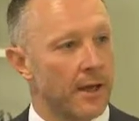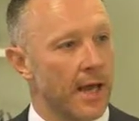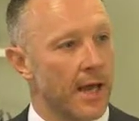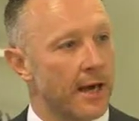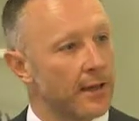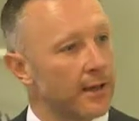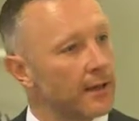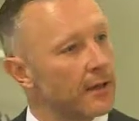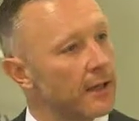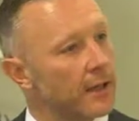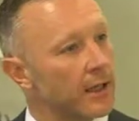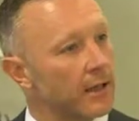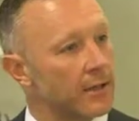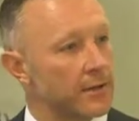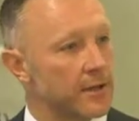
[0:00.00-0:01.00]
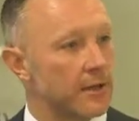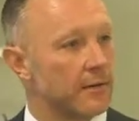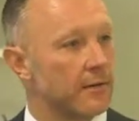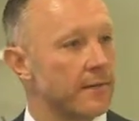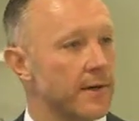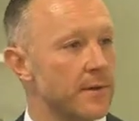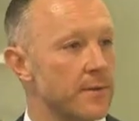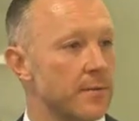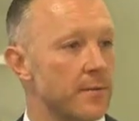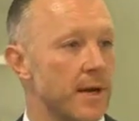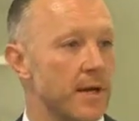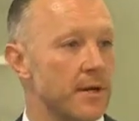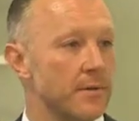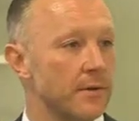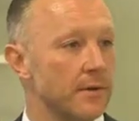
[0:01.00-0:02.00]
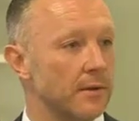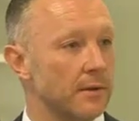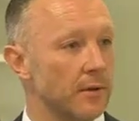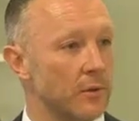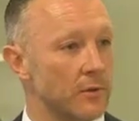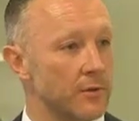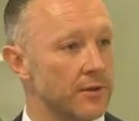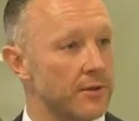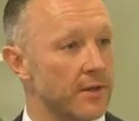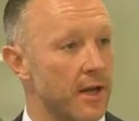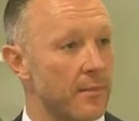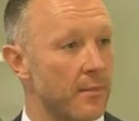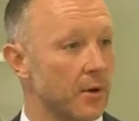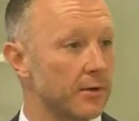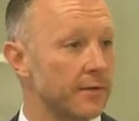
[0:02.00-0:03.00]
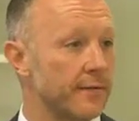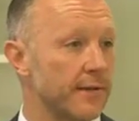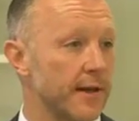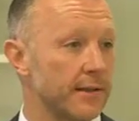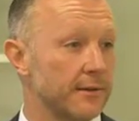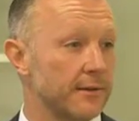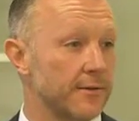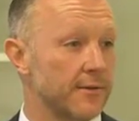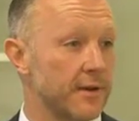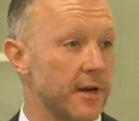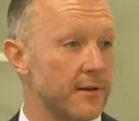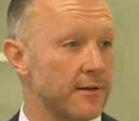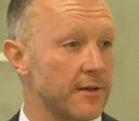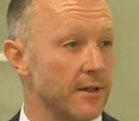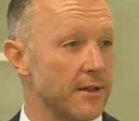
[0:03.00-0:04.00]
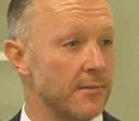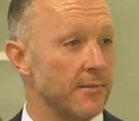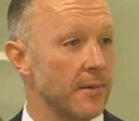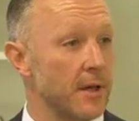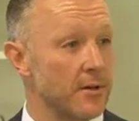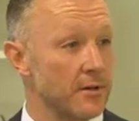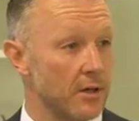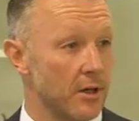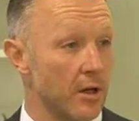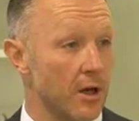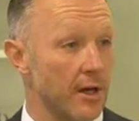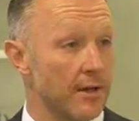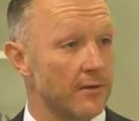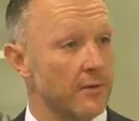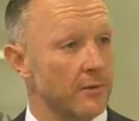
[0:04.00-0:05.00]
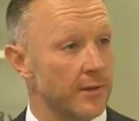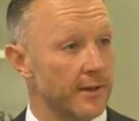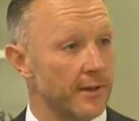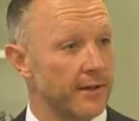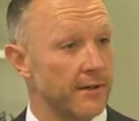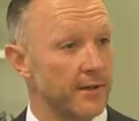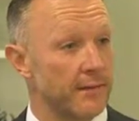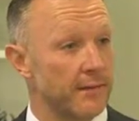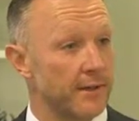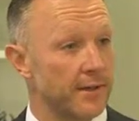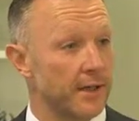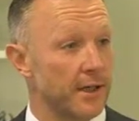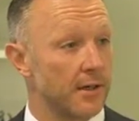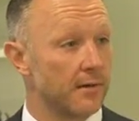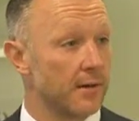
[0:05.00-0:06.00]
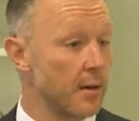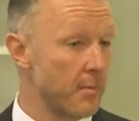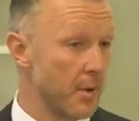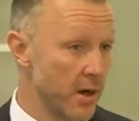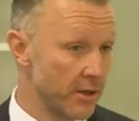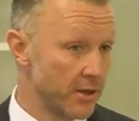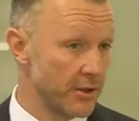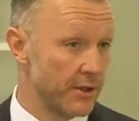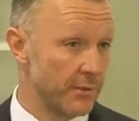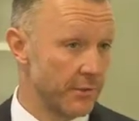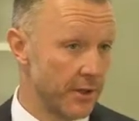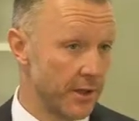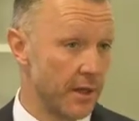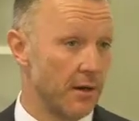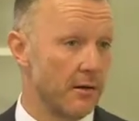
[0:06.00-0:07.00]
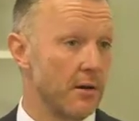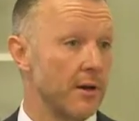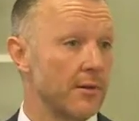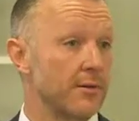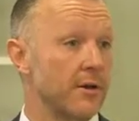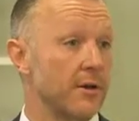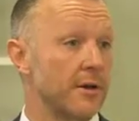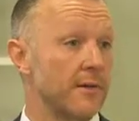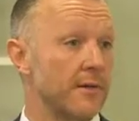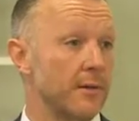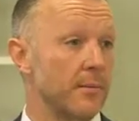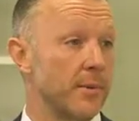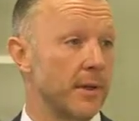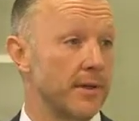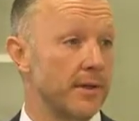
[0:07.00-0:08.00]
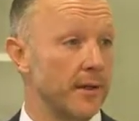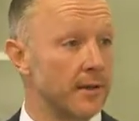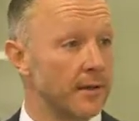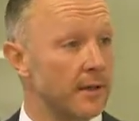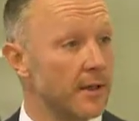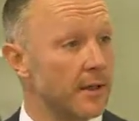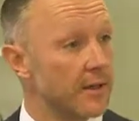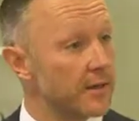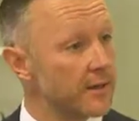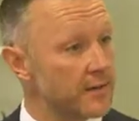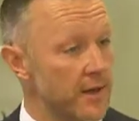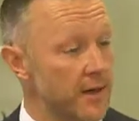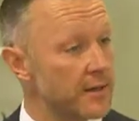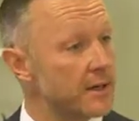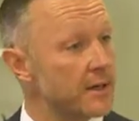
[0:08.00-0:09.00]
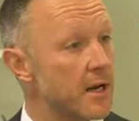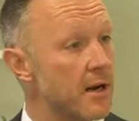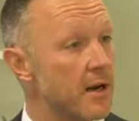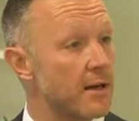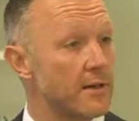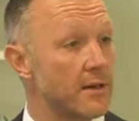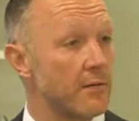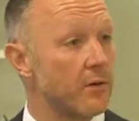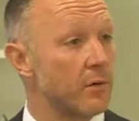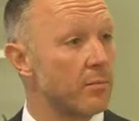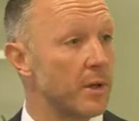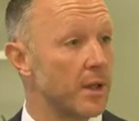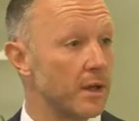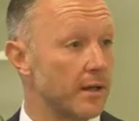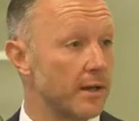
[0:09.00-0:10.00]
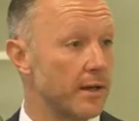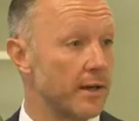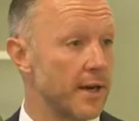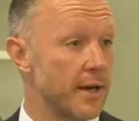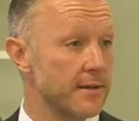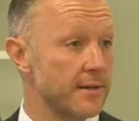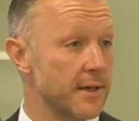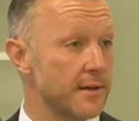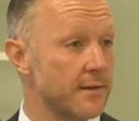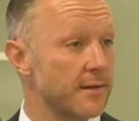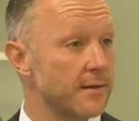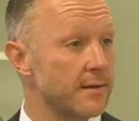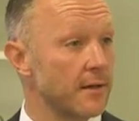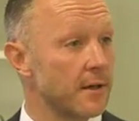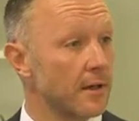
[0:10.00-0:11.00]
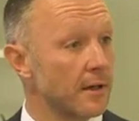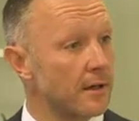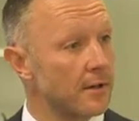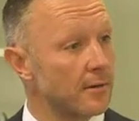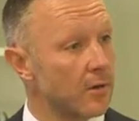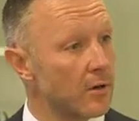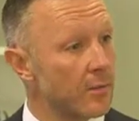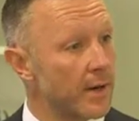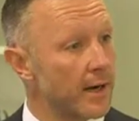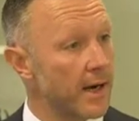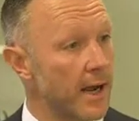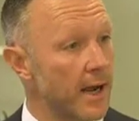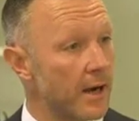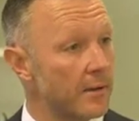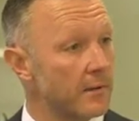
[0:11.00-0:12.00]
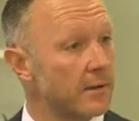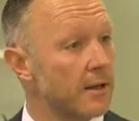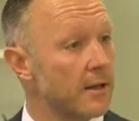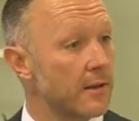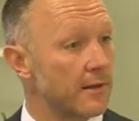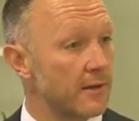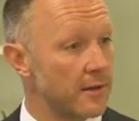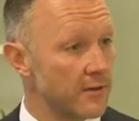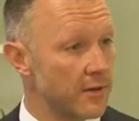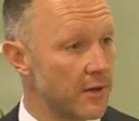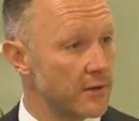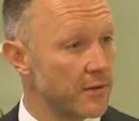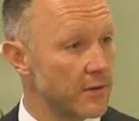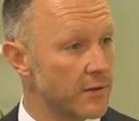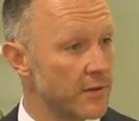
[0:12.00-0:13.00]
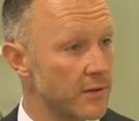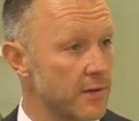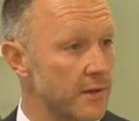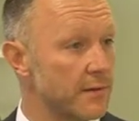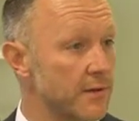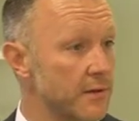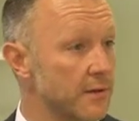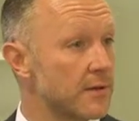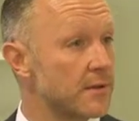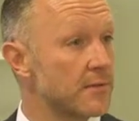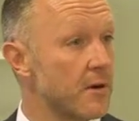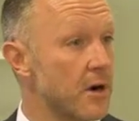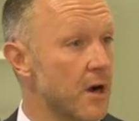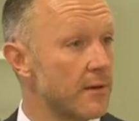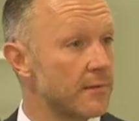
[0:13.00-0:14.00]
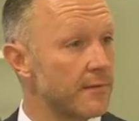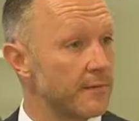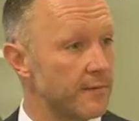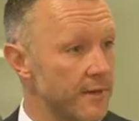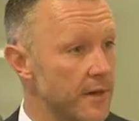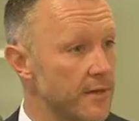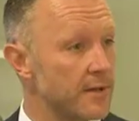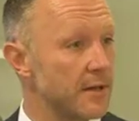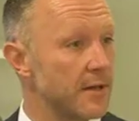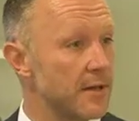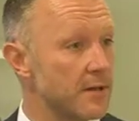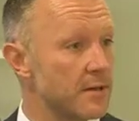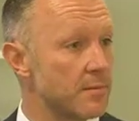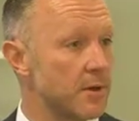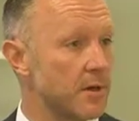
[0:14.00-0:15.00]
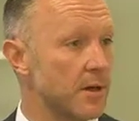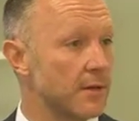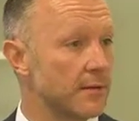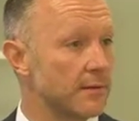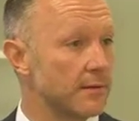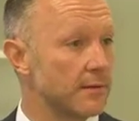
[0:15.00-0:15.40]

Aniket, Legal & General Investment Management launched a multi-factor strategy in July 2017 in partnership with ERI Scientific Beta. The strategy now has over $1 billion in assets. Can you talk about how the design choices that you've just described featured in this product?